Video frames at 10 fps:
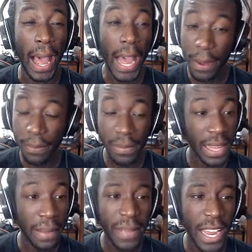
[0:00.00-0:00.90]
I'm
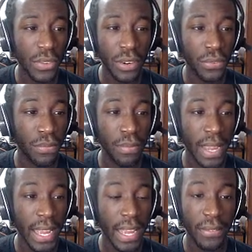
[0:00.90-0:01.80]
not even gonna,
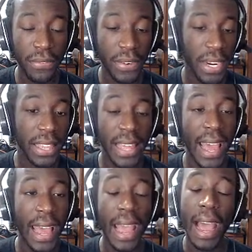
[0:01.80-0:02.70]
man, forget
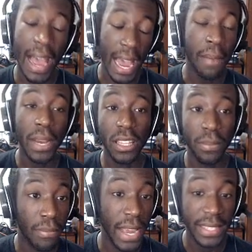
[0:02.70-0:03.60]
that. I'm about to
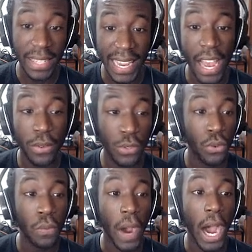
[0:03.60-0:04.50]
mess this
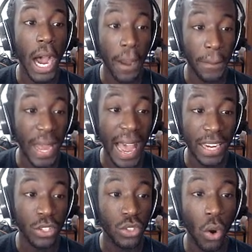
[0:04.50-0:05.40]
Houndoom up.
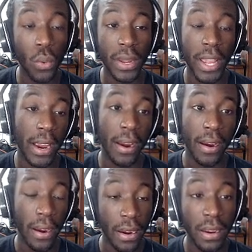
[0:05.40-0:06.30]
I don't care.
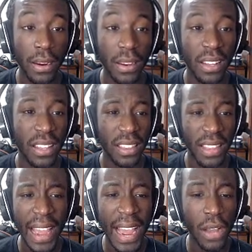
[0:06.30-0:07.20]

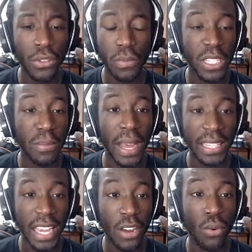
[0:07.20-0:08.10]
That Houndoom is
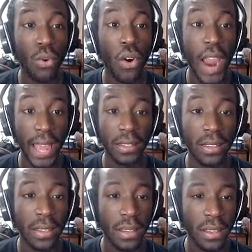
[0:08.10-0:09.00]
about to get
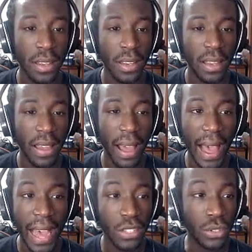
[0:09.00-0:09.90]
wrecked.
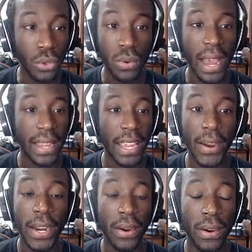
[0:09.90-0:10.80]
I do not
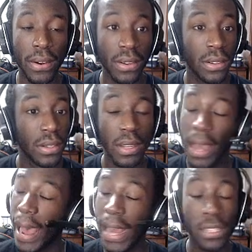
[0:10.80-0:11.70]
care at all.
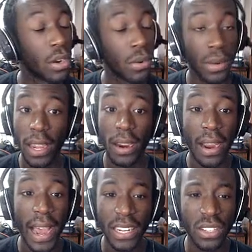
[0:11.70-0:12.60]
I don't
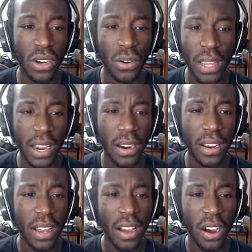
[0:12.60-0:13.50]
care. I don't care.
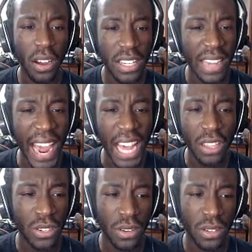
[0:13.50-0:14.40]
All this
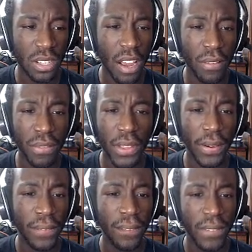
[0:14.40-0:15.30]
after turn stuff
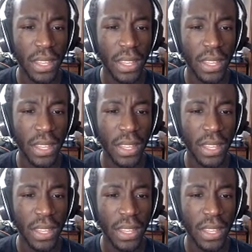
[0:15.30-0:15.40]
though.